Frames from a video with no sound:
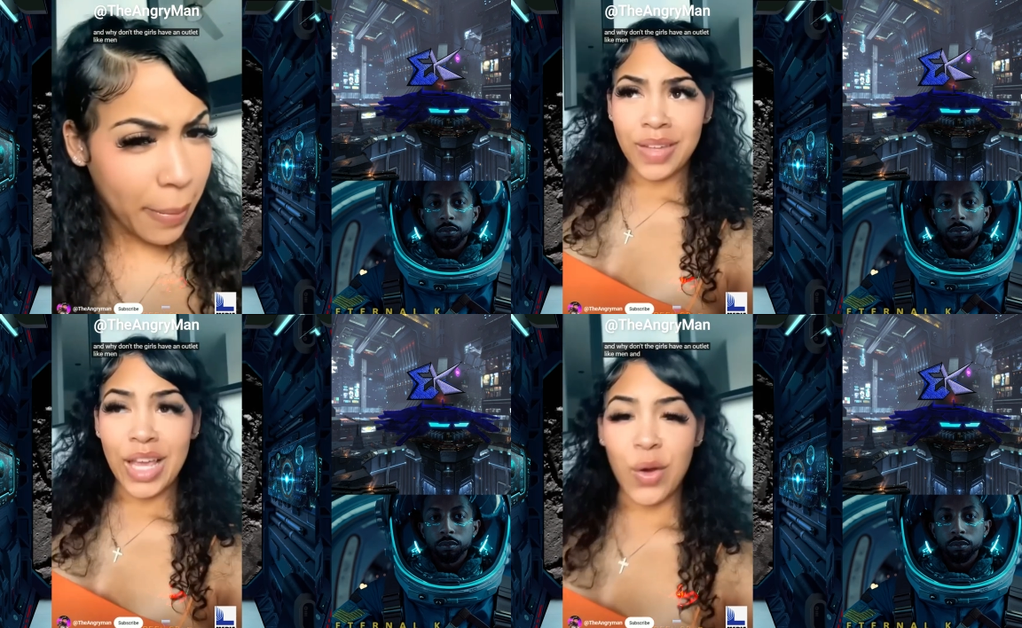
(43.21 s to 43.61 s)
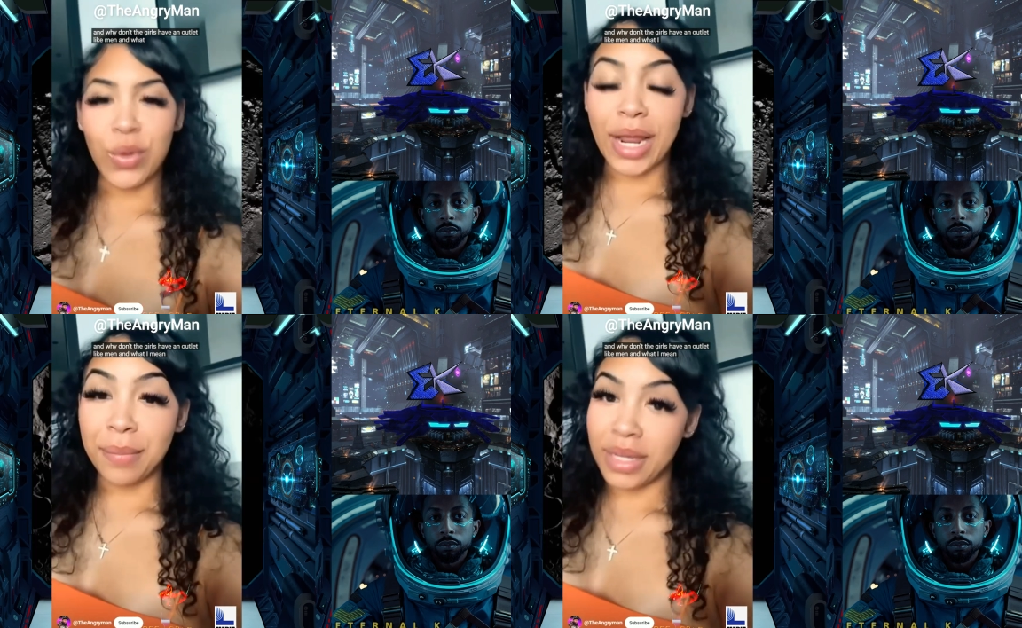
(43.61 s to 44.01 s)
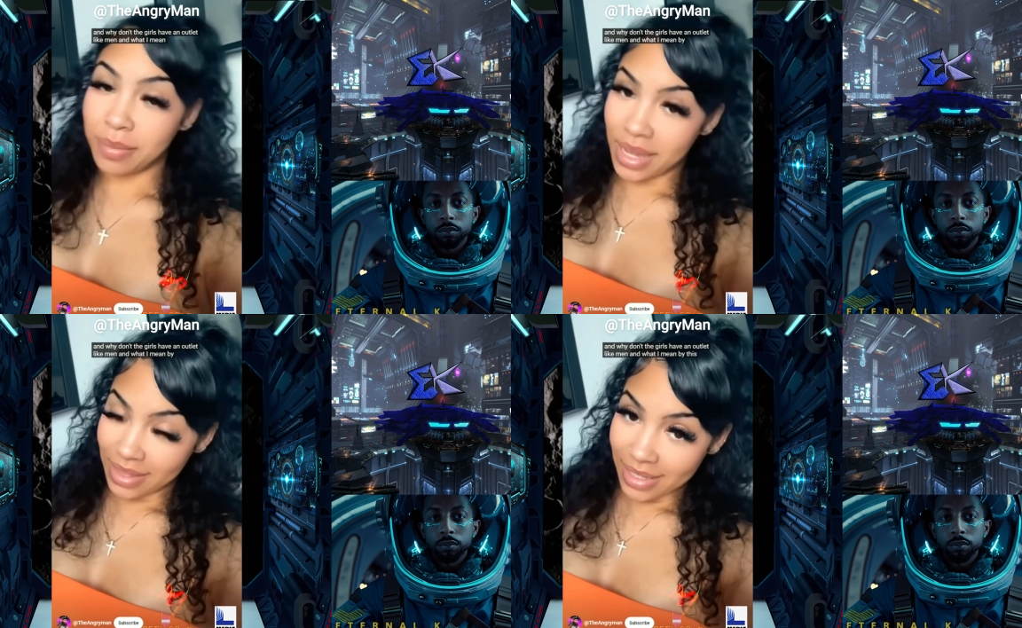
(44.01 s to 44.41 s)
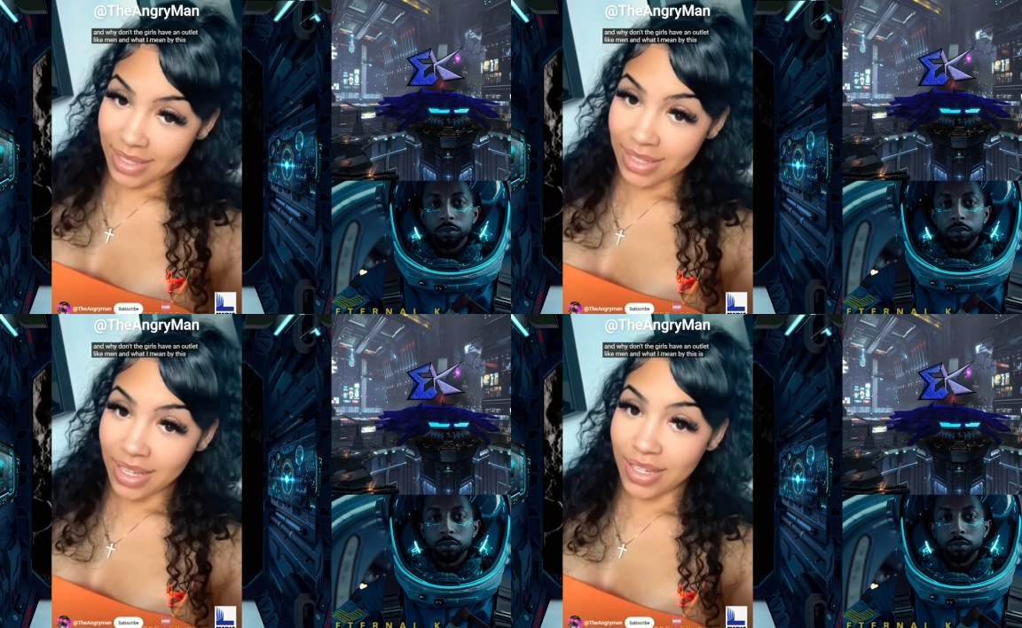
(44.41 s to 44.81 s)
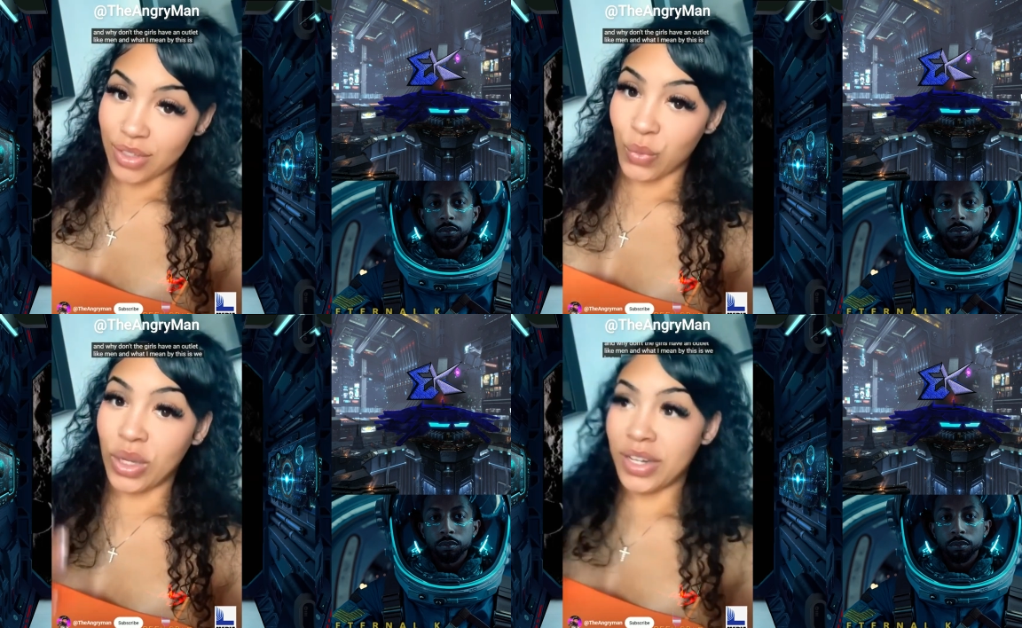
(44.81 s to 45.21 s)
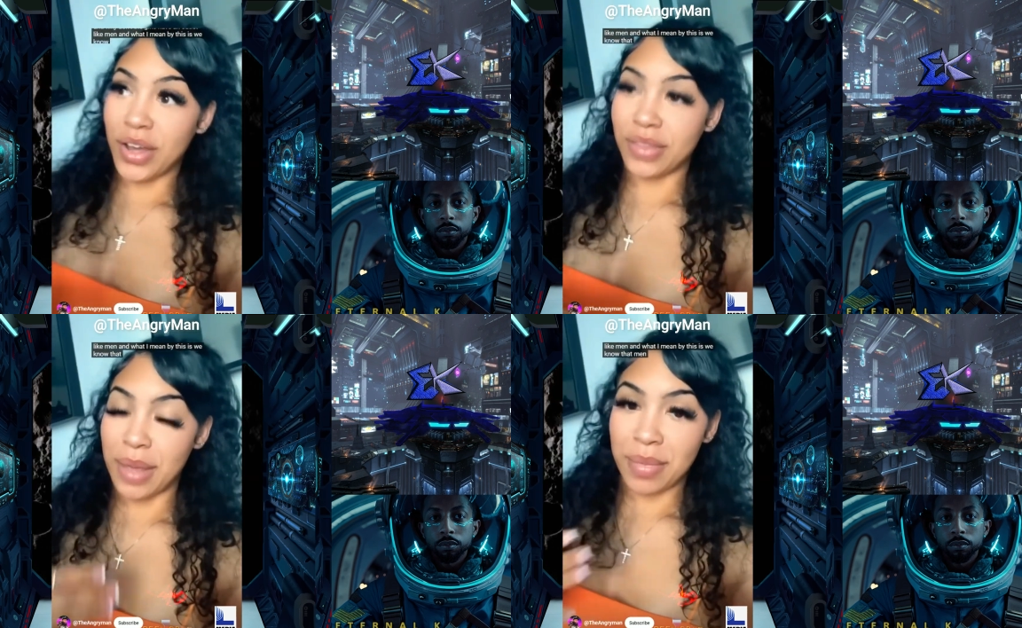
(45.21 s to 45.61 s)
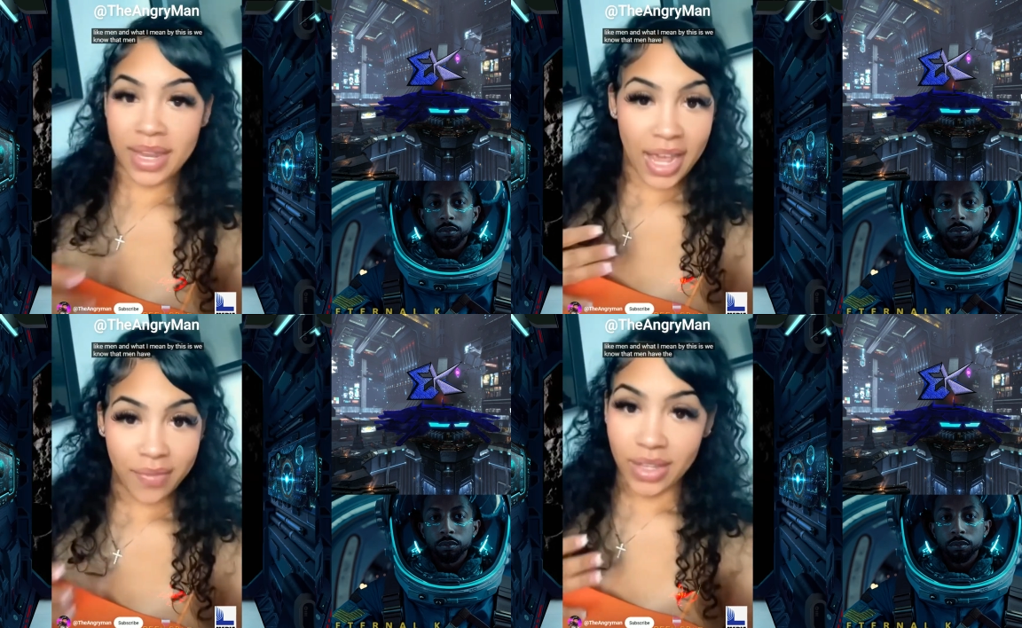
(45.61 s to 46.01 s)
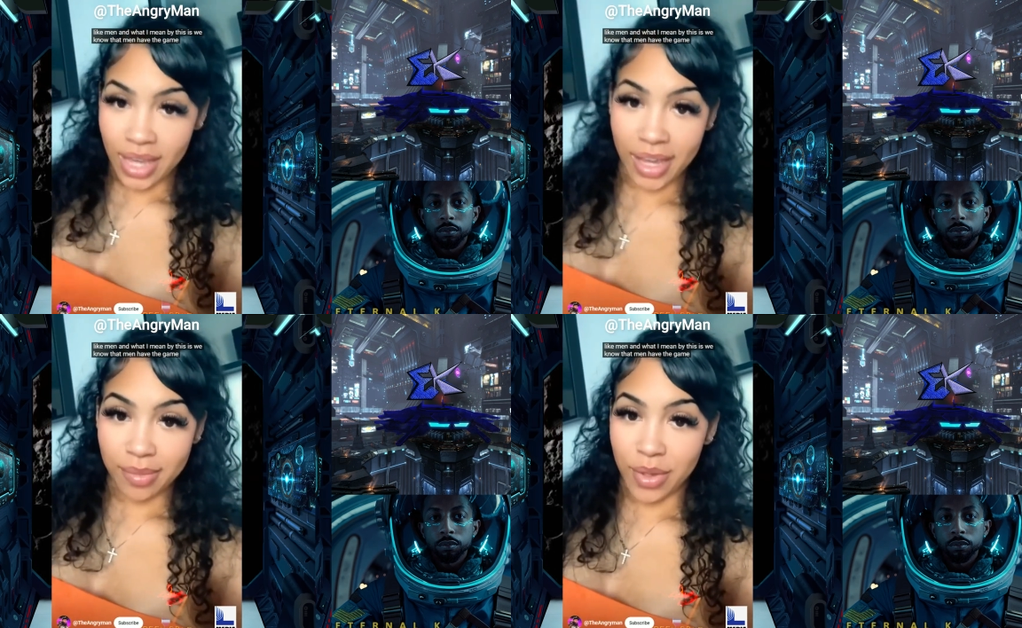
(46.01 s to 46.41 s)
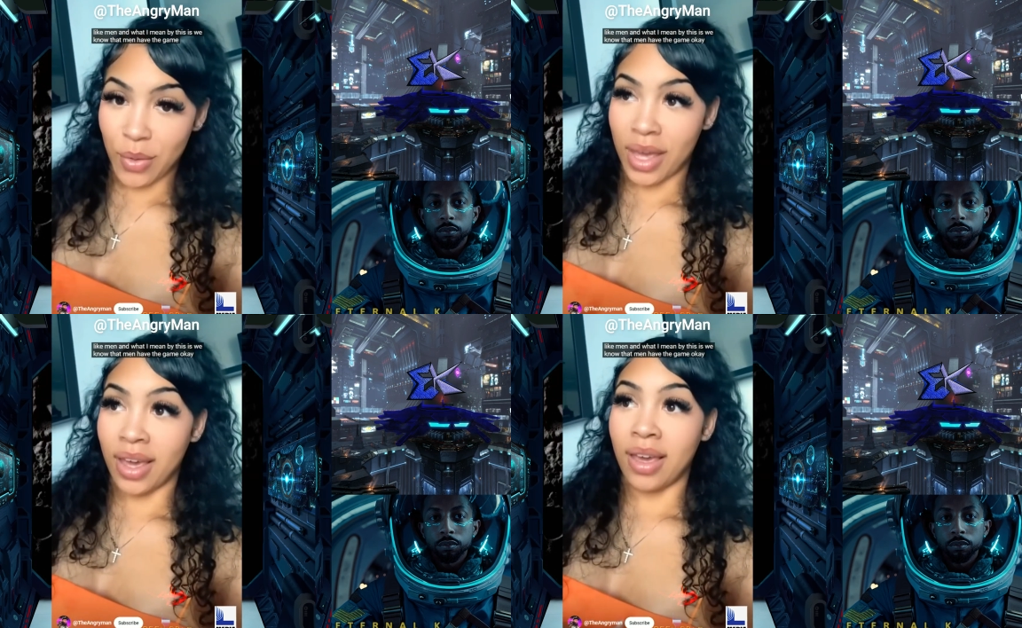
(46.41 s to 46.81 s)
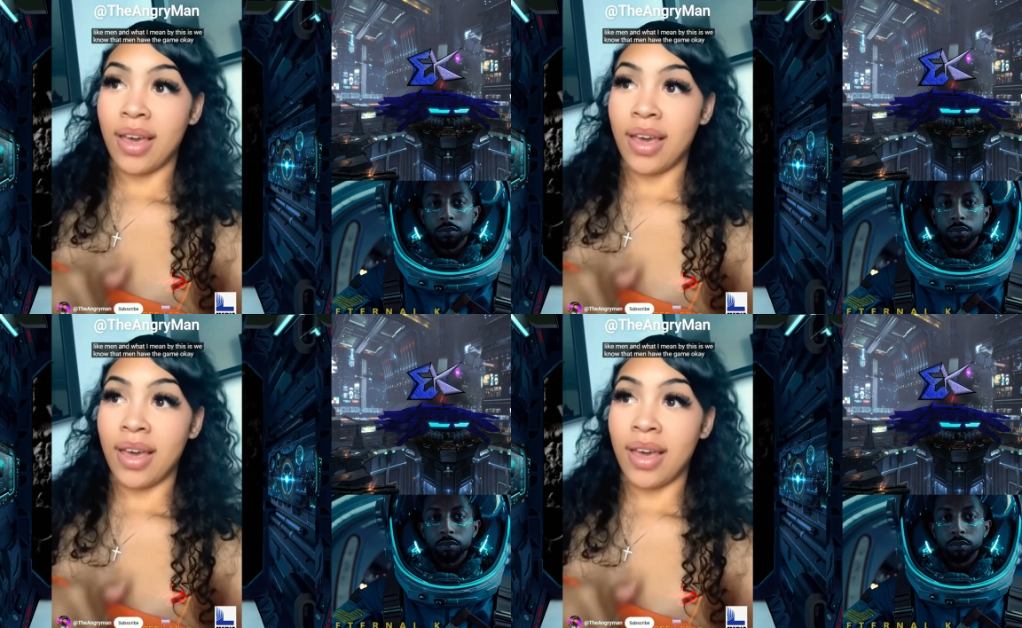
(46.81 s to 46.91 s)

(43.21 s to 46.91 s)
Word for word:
Speaker 1: And what I mean by this is we know that men have the game, okay?